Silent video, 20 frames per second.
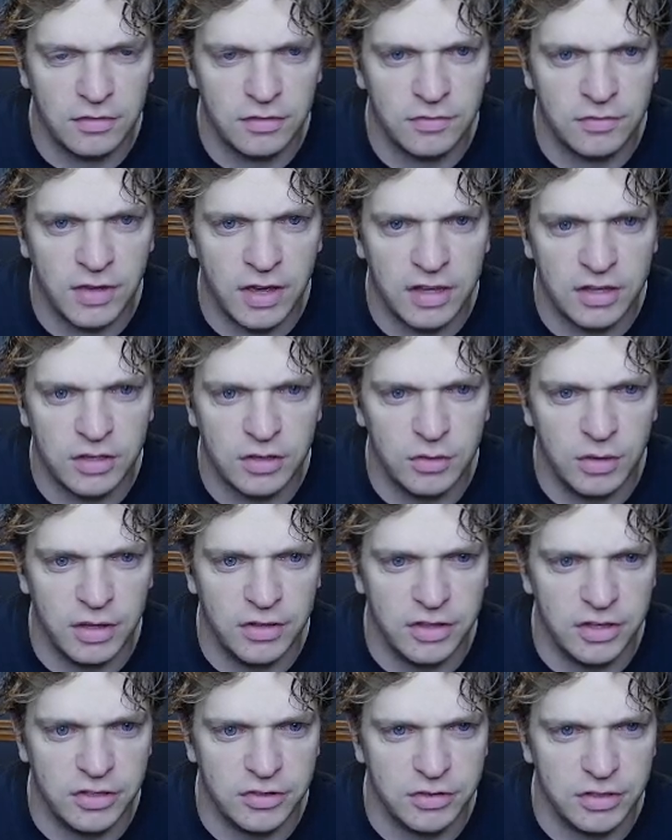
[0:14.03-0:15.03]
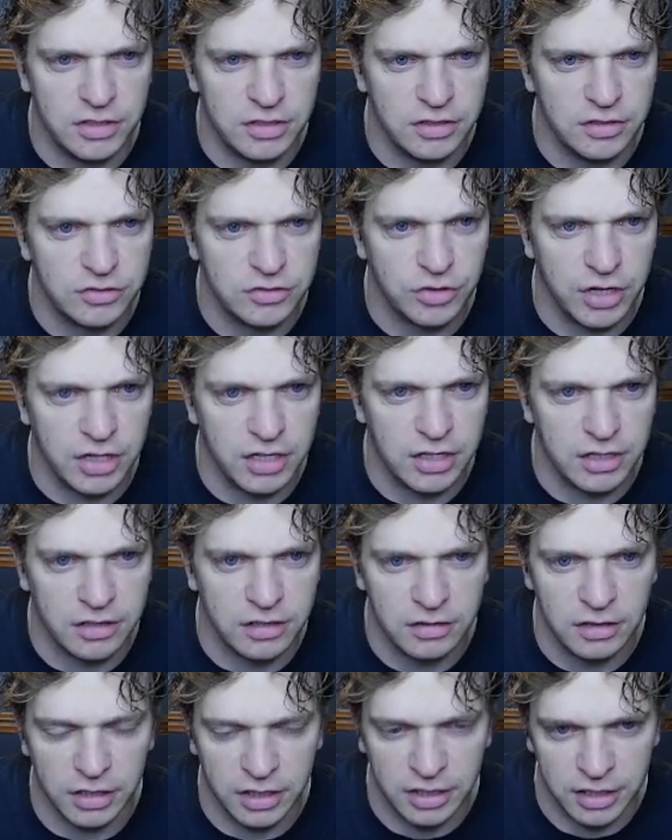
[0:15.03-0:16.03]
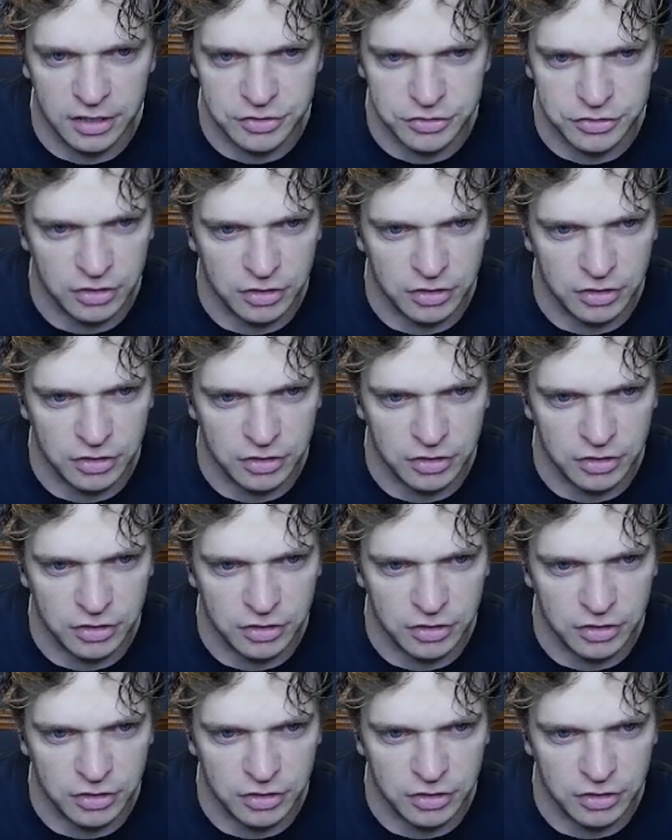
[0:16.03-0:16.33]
value, and then you can trade in like an extra